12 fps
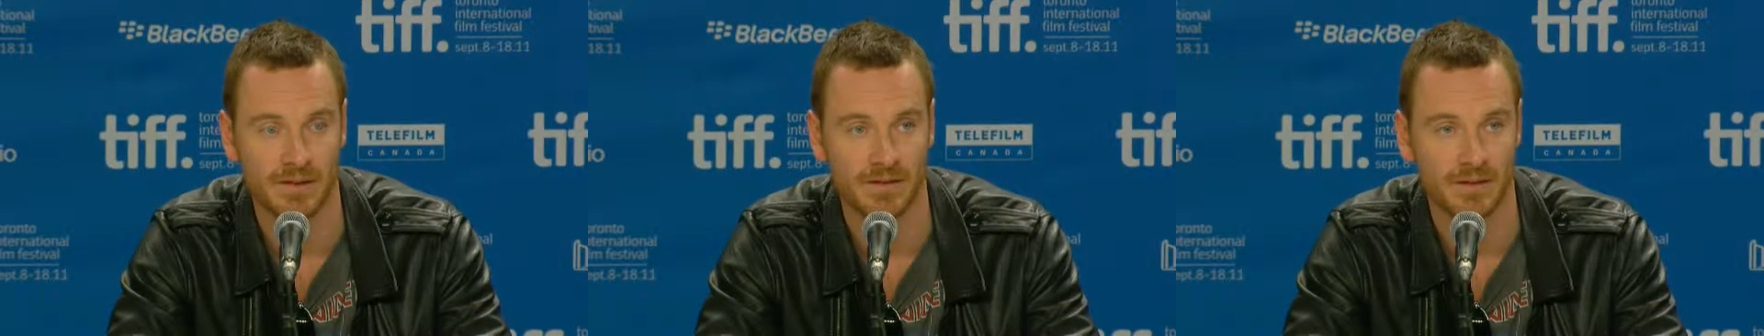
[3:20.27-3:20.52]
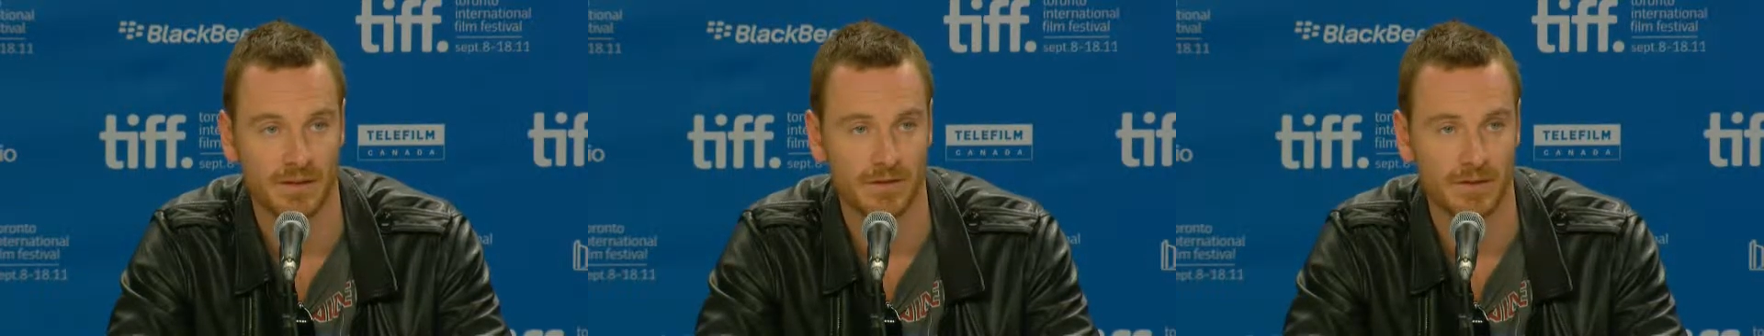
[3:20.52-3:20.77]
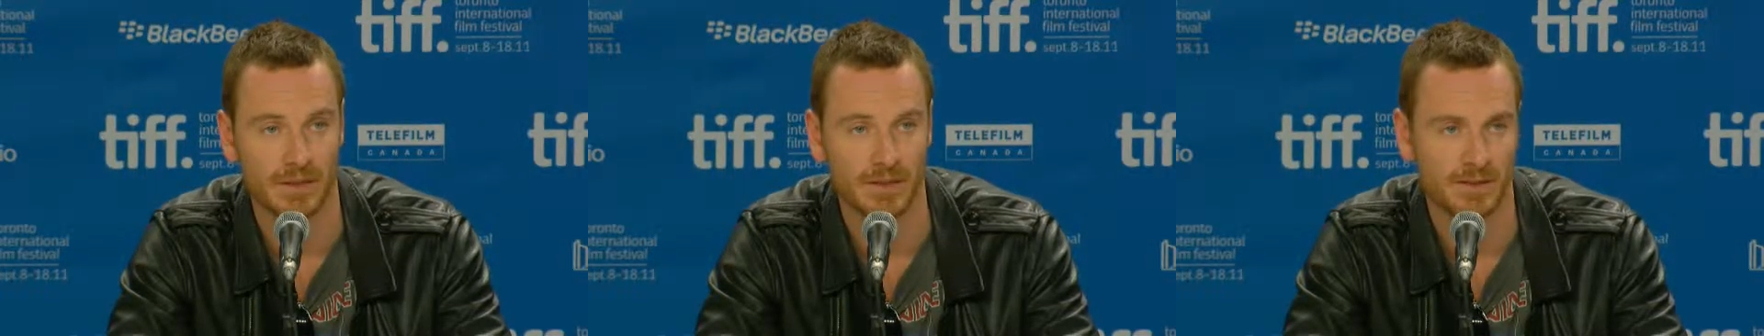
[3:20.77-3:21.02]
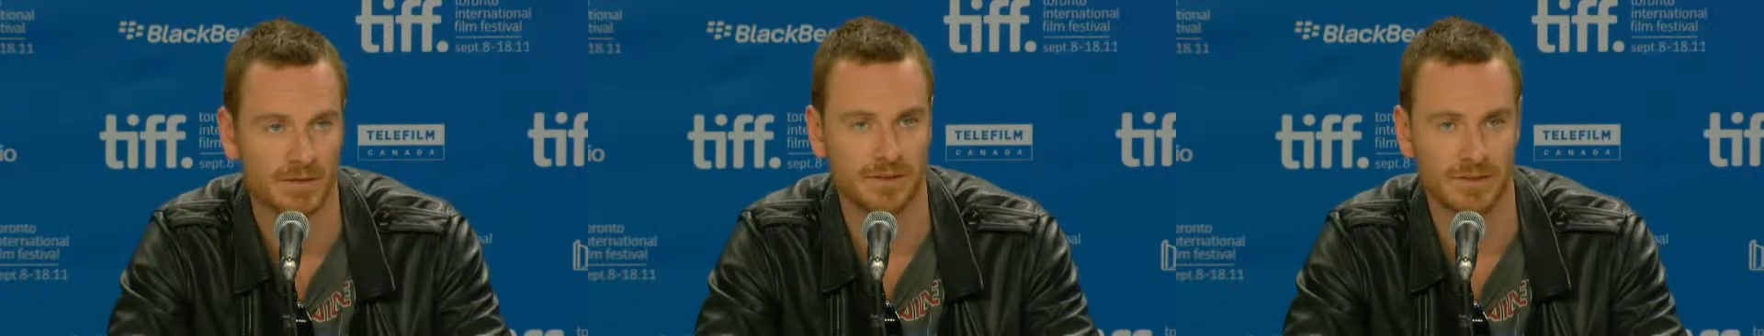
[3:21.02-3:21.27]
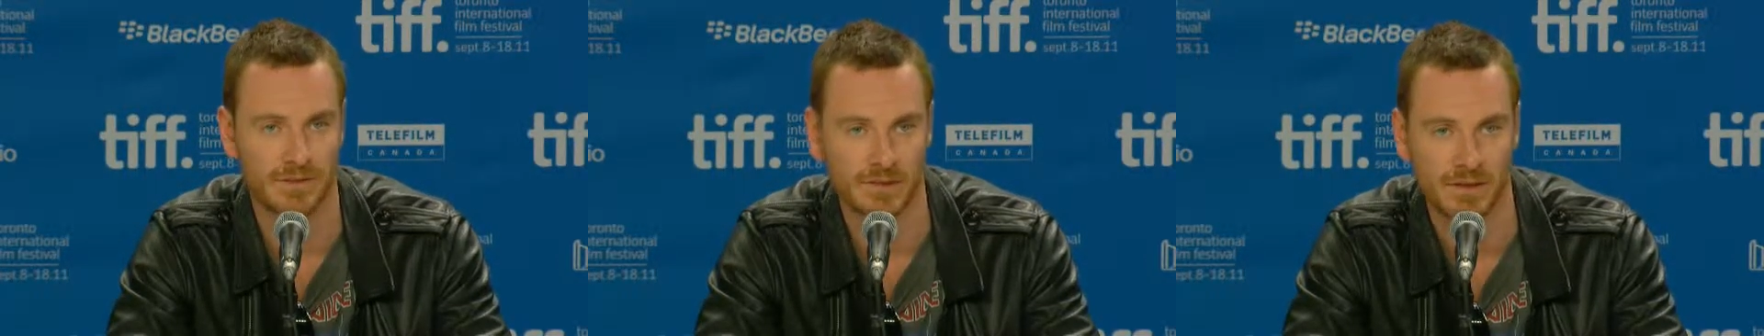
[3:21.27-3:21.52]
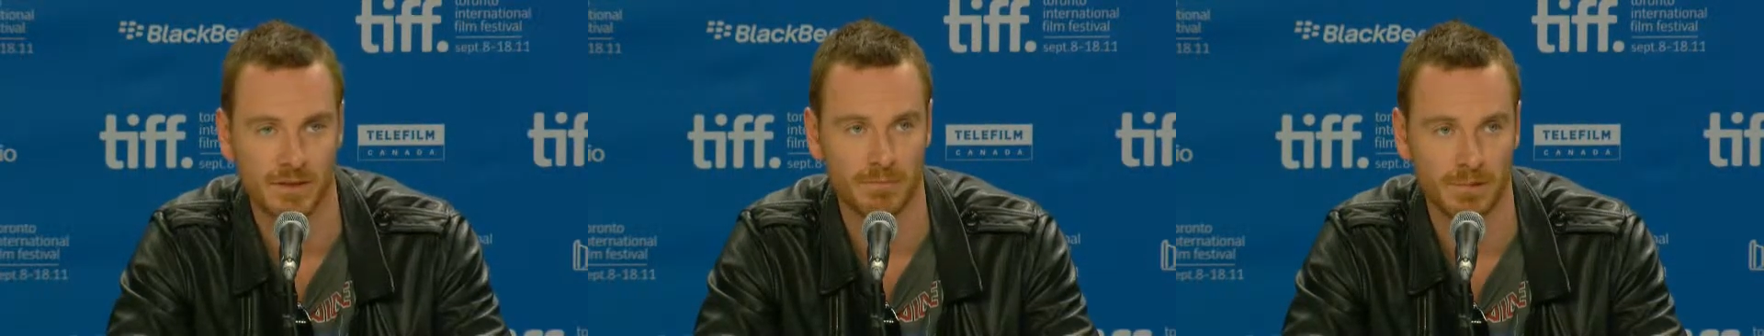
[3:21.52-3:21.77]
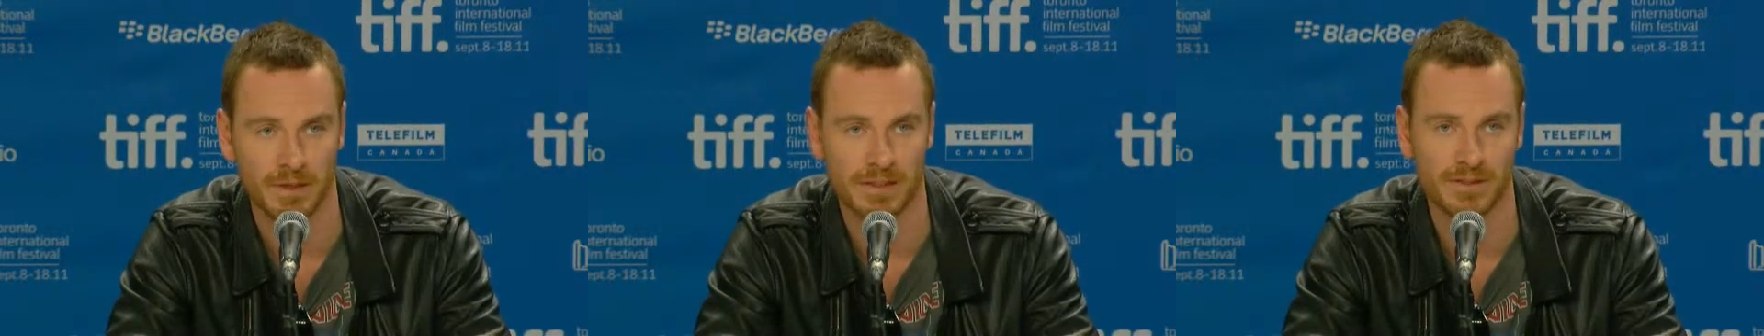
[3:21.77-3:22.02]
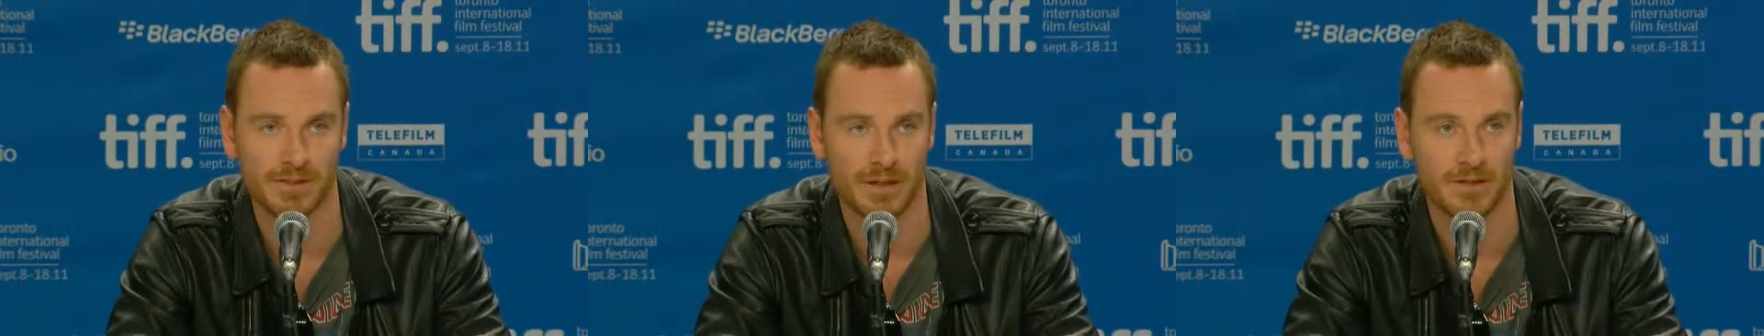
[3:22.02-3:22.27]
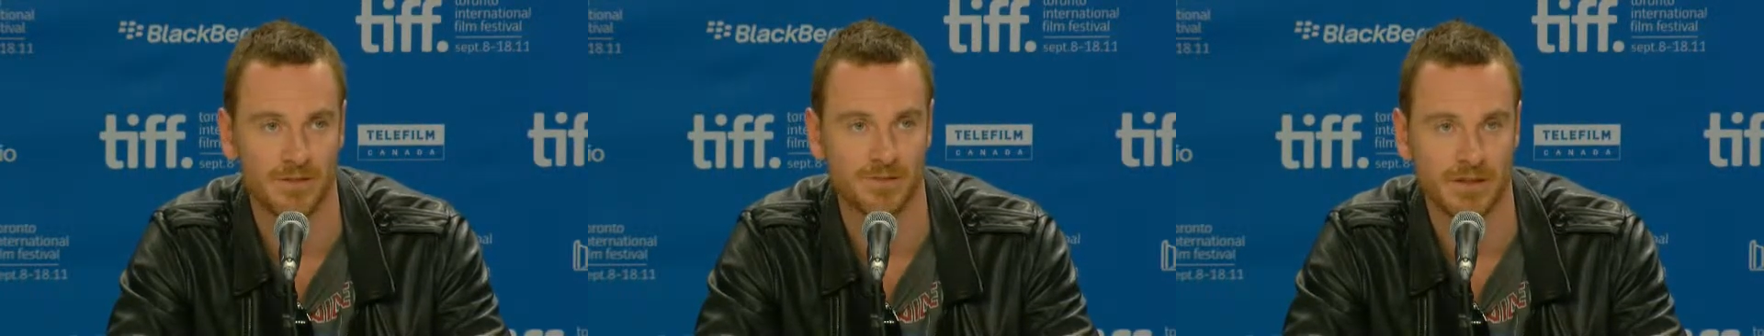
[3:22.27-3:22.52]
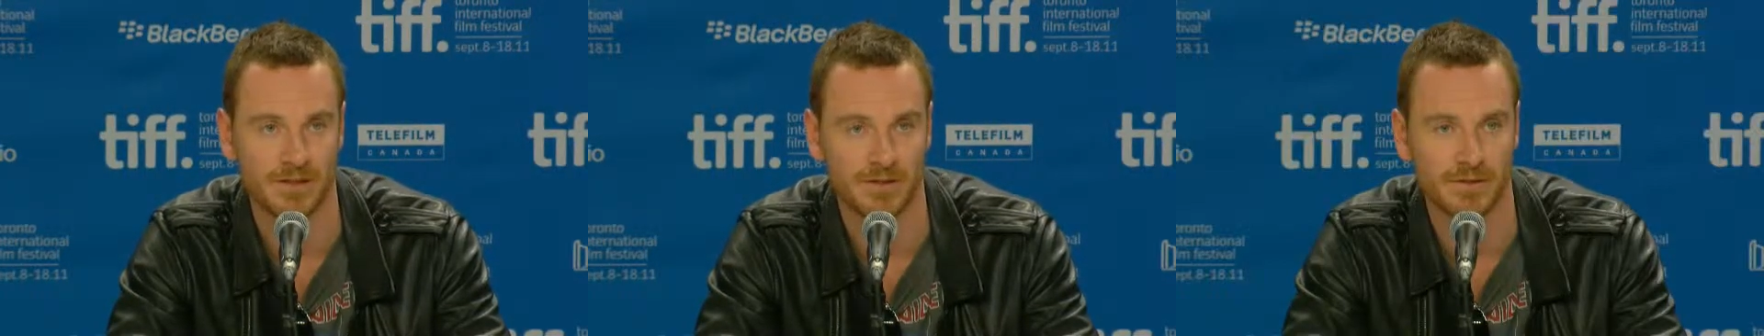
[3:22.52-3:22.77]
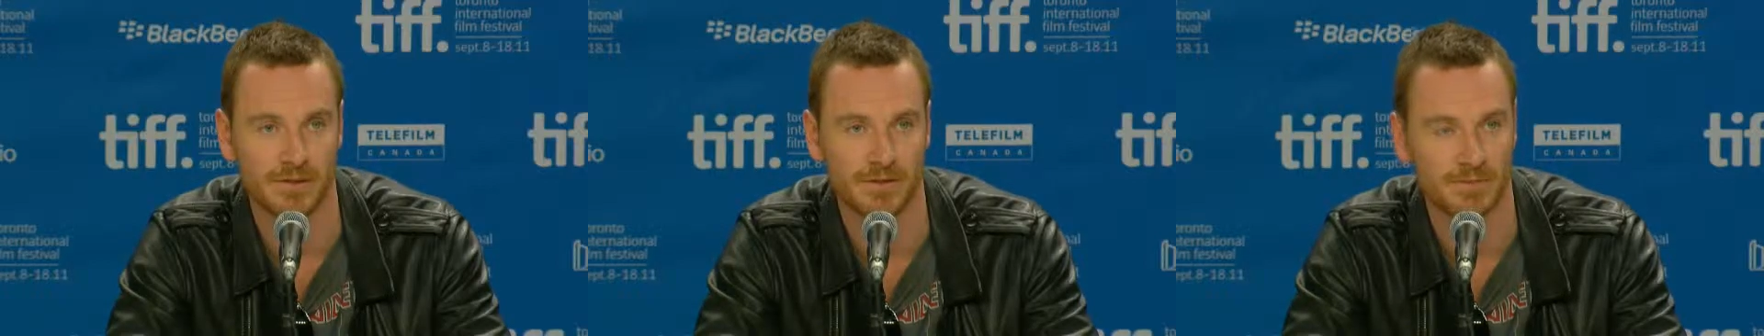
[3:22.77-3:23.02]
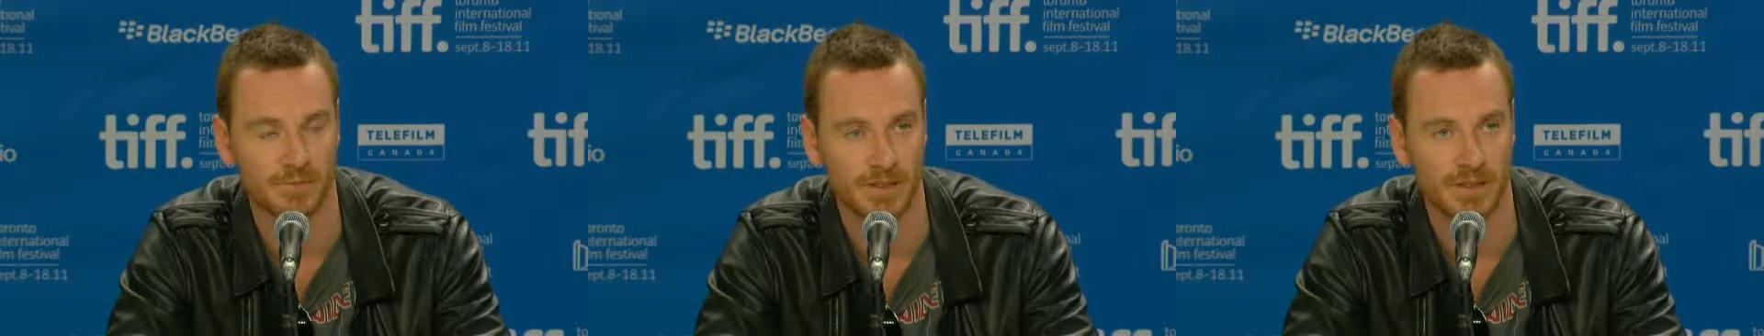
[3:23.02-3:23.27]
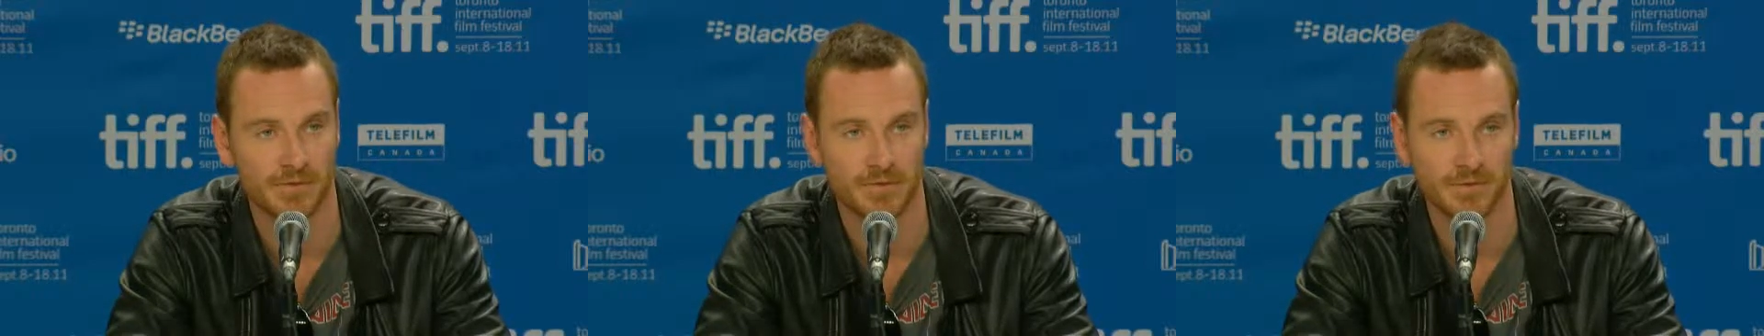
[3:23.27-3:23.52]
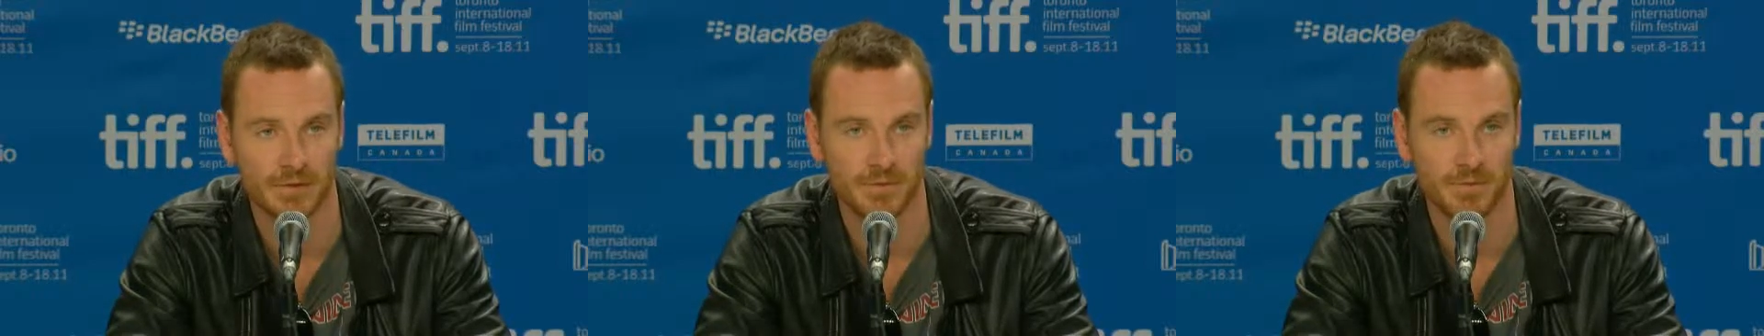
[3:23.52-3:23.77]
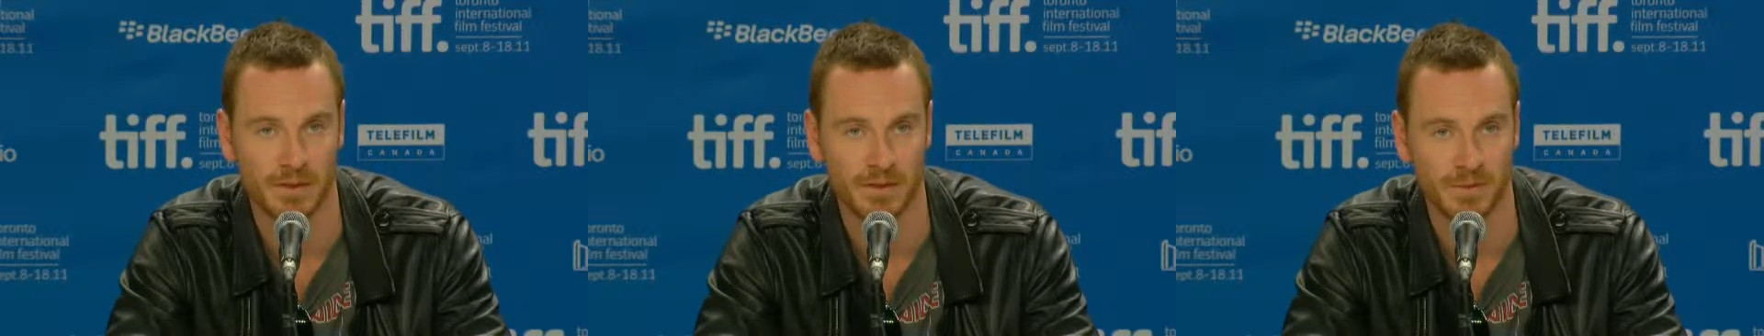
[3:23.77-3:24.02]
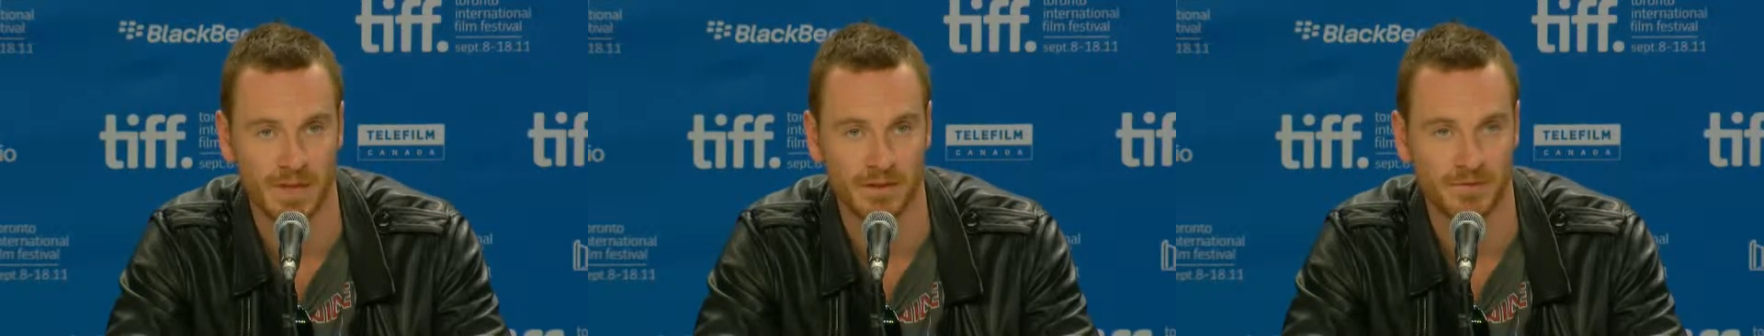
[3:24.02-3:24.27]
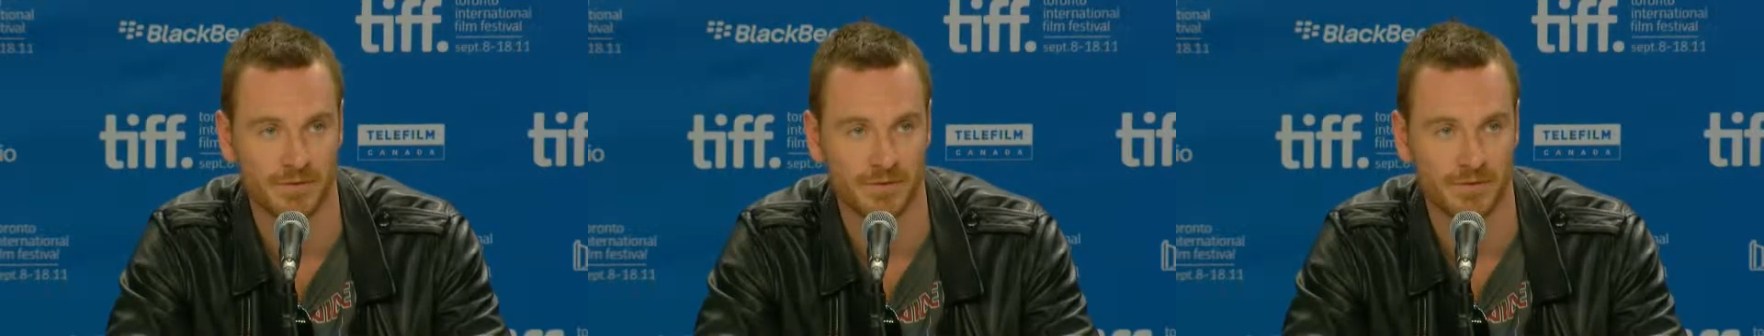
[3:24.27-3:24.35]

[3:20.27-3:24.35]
there is still a place, contrary to many of the films being made,